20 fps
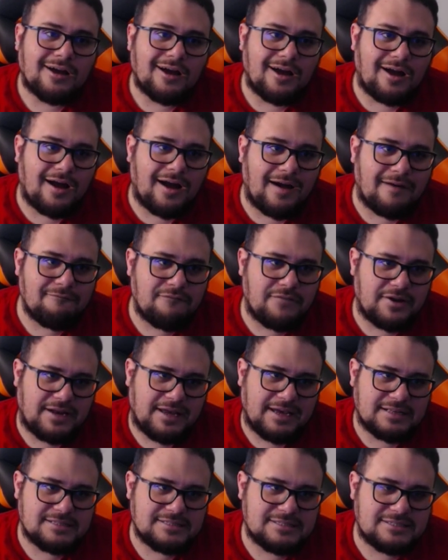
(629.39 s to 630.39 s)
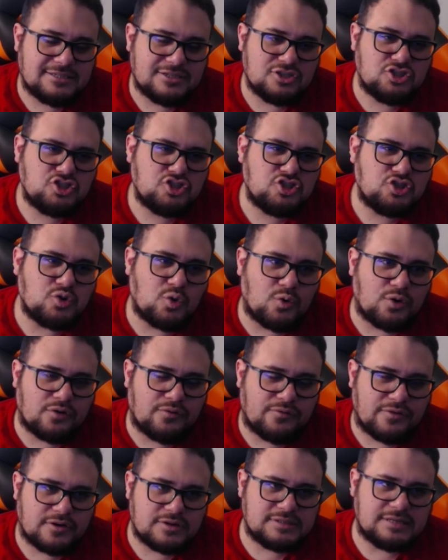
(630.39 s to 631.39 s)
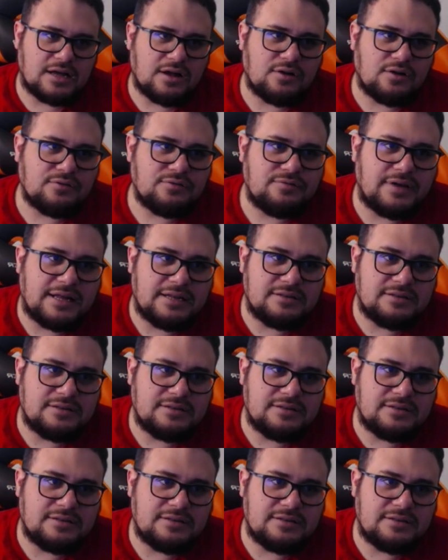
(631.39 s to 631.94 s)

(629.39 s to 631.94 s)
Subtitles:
confident, sure of herself,